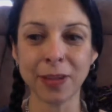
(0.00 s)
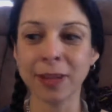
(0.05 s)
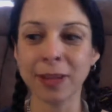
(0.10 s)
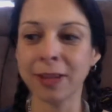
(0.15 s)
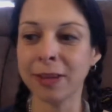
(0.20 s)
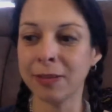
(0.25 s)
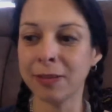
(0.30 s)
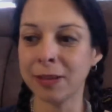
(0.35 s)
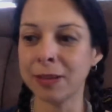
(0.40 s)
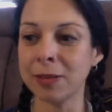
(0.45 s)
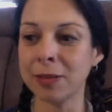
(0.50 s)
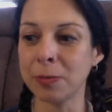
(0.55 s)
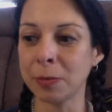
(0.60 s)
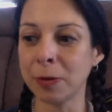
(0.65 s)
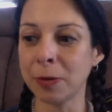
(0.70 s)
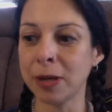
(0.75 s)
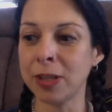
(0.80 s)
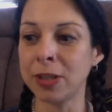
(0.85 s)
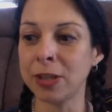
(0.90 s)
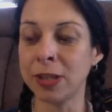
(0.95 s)
of
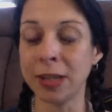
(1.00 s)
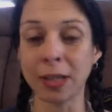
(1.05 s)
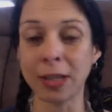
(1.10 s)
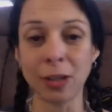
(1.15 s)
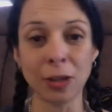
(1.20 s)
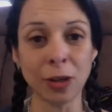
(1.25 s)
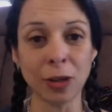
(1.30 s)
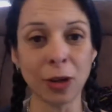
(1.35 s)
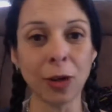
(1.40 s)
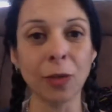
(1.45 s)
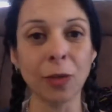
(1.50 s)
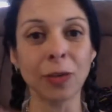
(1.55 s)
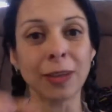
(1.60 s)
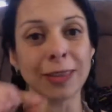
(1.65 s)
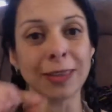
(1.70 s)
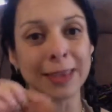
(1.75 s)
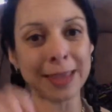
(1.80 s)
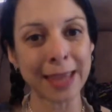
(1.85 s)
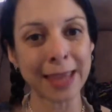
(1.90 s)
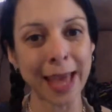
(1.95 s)
inspiration, and know
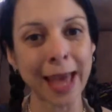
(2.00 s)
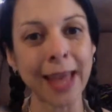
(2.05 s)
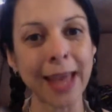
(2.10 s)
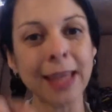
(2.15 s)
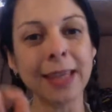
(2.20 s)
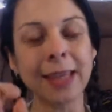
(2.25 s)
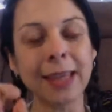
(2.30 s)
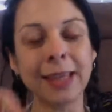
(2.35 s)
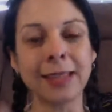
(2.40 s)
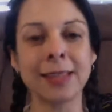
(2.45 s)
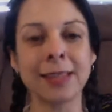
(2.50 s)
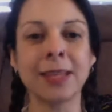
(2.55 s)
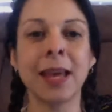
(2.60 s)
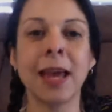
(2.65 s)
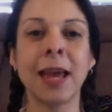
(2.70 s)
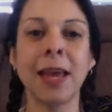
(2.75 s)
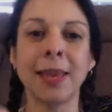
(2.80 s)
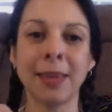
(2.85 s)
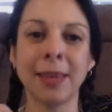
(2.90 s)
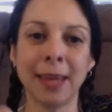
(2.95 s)
that that is
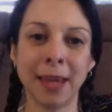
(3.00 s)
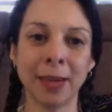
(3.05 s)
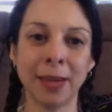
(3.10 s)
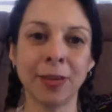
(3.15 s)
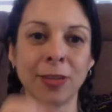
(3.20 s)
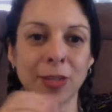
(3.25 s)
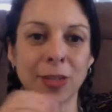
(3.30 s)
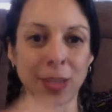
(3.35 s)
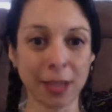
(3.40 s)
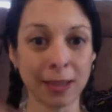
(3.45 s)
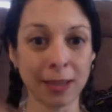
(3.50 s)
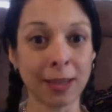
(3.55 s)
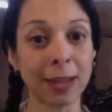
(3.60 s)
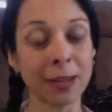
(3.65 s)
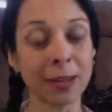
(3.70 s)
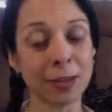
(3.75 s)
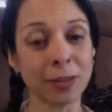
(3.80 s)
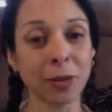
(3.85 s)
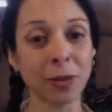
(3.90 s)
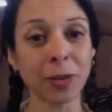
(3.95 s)
the energy that
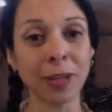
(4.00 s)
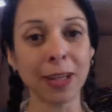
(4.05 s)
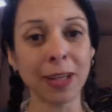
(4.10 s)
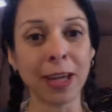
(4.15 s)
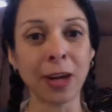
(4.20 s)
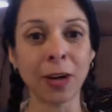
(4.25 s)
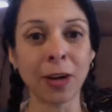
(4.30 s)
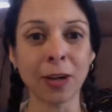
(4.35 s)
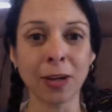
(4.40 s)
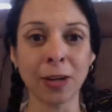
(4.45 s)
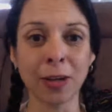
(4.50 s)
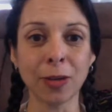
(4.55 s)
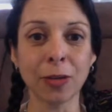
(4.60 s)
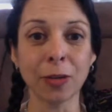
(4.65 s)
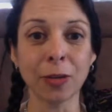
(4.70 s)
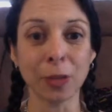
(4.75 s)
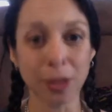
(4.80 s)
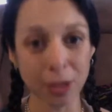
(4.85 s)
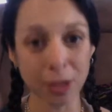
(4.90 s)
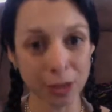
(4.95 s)
is going to carry
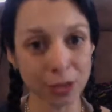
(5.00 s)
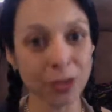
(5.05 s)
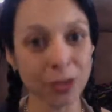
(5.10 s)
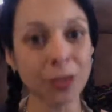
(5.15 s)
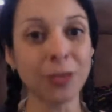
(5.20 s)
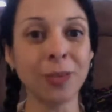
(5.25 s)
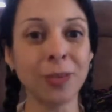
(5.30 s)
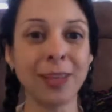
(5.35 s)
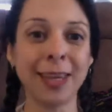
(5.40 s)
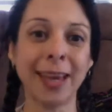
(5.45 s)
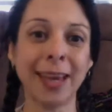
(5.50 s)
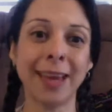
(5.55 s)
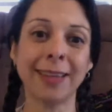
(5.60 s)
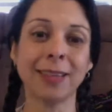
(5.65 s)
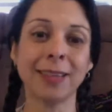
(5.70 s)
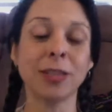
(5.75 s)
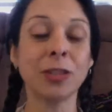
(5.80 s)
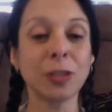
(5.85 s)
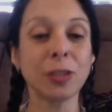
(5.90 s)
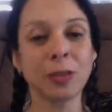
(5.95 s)
you to the
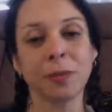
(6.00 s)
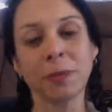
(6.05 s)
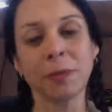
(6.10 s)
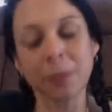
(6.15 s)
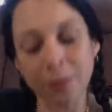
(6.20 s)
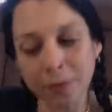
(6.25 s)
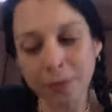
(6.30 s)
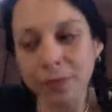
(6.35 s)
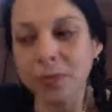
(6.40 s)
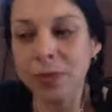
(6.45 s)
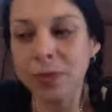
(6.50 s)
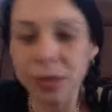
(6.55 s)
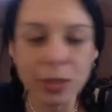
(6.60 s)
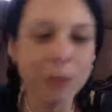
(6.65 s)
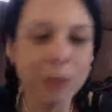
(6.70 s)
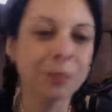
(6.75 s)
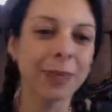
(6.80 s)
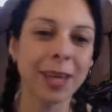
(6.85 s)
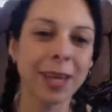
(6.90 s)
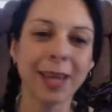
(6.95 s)
end.
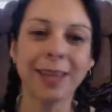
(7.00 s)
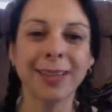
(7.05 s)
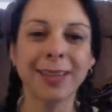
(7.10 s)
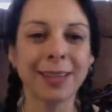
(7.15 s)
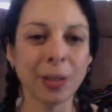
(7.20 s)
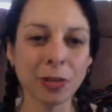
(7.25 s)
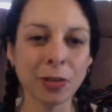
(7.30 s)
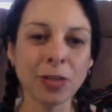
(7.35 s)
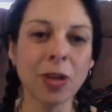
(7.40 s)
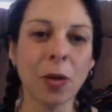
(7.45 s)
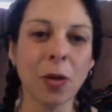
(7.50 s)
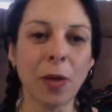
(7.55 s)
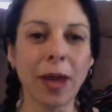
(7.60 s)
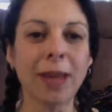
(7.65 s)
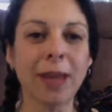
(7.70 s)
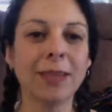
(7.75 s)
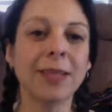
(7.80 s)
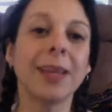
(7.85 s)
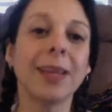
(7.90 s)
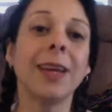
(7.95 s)
There's no
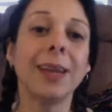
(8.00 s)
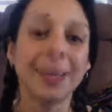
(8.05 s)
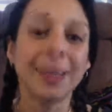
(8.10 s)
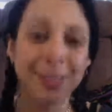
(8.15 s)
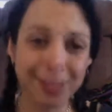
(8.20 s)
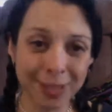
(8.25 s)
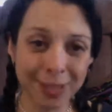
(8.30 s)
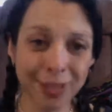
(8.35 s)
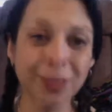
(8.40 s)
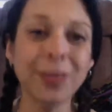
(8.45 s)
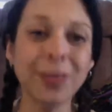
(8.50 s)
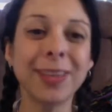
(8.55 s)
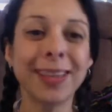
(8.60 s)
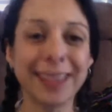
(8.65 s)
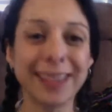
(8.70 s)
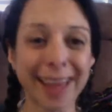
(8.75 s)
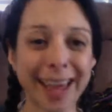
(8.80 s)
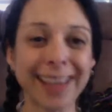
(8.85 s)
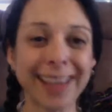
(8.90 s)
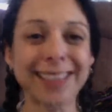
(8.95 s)
end, to the
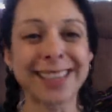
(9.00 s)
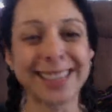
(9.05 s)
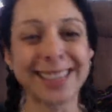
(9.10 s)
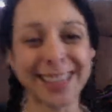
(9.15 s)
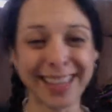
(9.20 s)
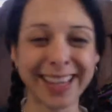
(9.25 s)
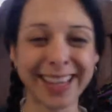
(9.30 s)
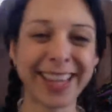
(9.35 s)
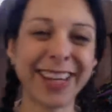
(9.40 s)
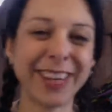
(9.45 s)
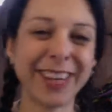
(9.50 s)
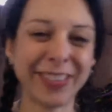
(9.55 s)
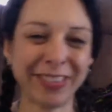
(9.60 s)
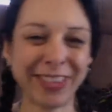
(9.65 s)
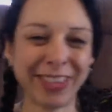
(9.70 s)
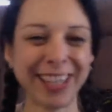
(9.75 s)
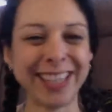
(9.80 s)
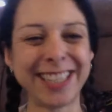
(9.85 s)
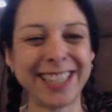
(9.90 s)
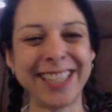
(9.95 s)
next
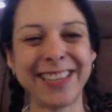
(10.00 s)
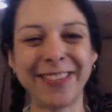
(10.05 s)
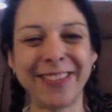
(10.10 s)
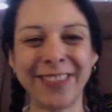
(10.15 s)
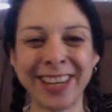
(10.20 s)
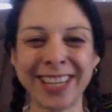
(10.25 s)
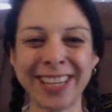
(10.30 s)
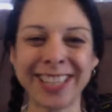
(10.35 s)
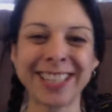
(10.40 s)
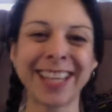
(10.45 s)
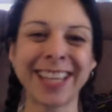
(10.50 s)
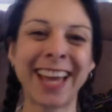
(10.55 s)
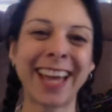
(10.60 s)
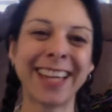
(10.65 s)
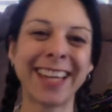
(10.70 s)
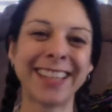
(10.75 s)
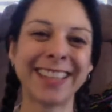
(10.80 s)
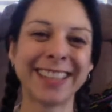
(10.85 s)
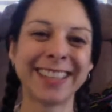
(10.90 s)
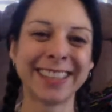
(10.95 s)
finish
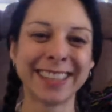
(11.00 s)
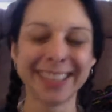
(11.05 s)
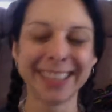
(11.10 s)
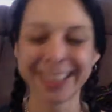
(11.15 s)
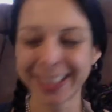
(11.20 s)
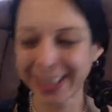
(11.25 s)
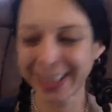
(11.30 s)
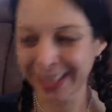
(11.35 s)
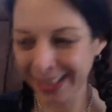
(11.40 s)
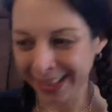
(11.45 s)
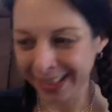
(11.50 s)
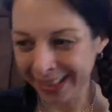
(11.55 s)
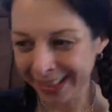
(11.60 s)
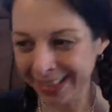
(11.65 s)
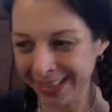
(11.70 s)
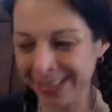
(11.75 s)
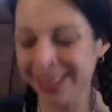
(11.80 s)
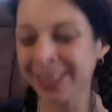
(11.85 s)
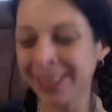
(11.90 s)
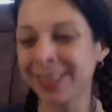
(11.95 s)
line,
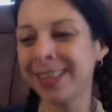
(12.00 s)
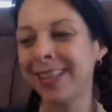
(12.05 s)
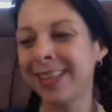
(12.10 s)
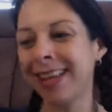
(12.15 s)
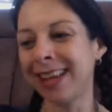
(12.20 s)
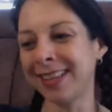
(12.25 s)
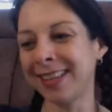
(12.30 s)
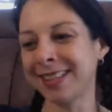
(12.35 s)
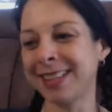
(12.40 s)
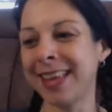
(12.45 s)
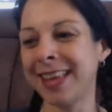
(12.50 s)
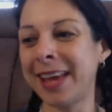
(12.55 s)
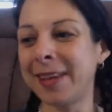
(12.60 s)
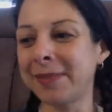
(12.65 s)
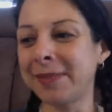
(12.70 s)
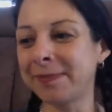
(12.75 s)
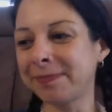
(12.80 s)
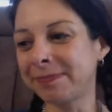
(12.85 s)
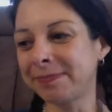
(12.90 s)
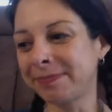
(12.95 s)
to the next thing.